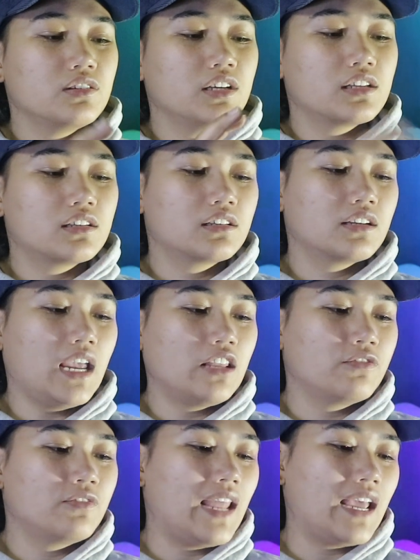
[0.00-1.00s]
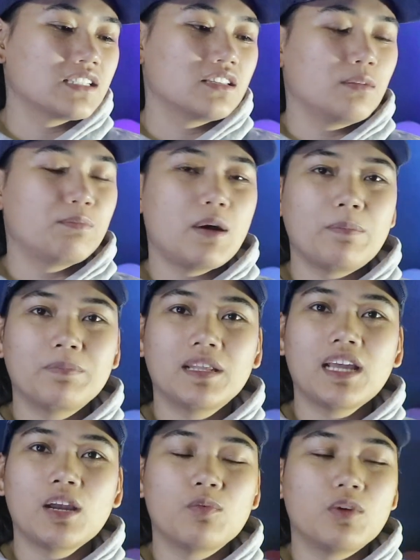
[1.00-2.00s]
it kind of lacks the pop that
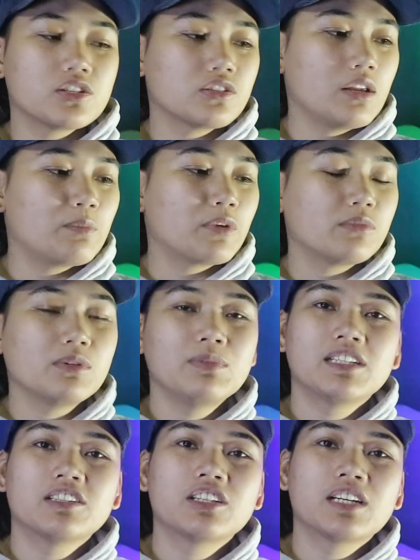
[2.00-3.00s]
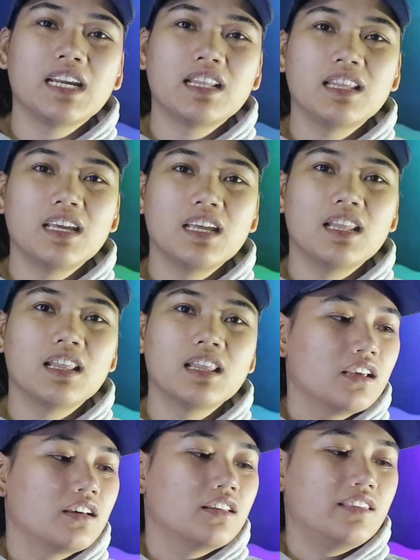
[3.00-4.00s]
I want. So I'll probably trade in
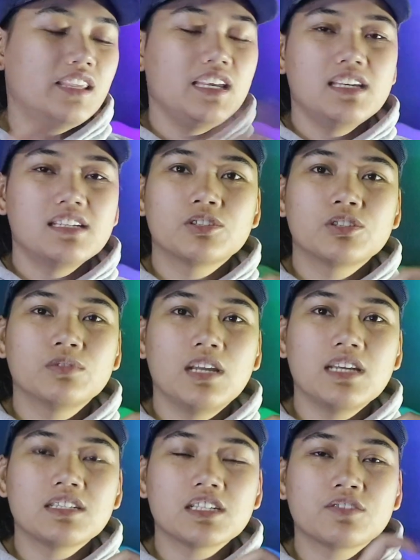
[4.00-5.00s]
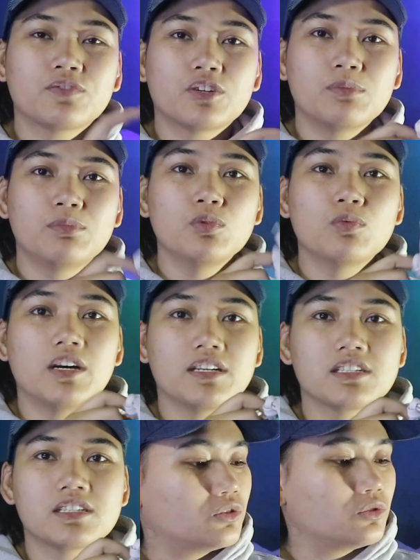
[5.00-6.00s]
these shoelaces for blue
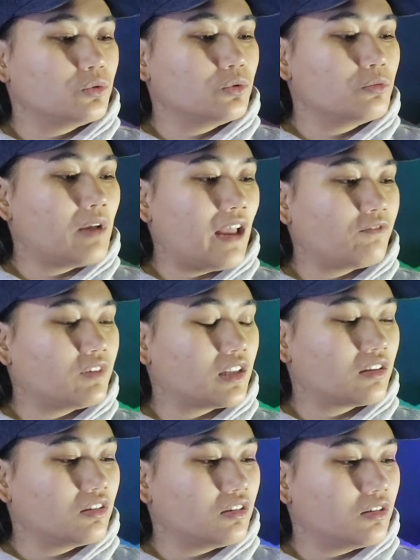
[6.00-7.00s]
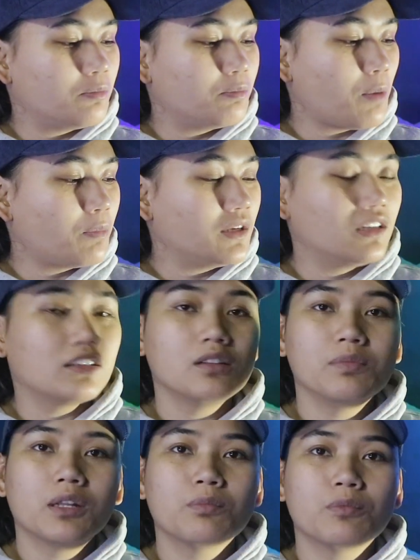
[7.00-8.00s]
ones to have it pop a little
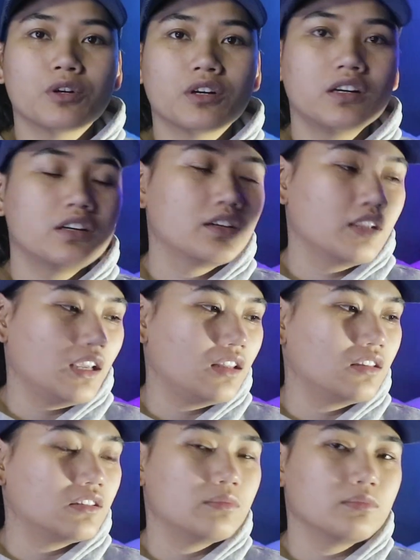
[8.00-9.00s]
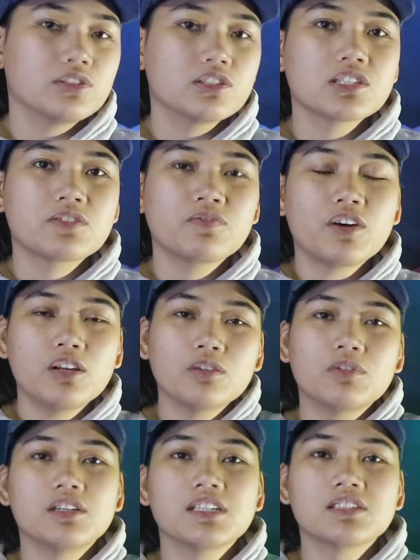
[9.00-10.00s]
bit more. And just follow
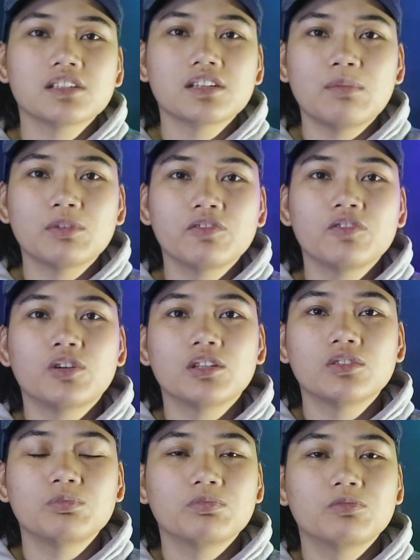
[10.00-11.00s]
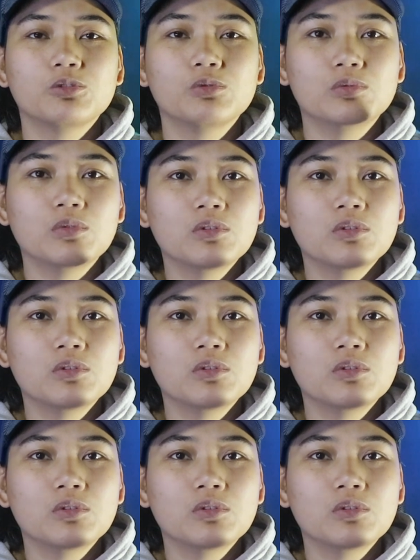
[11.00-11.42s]
on Instagram if you want to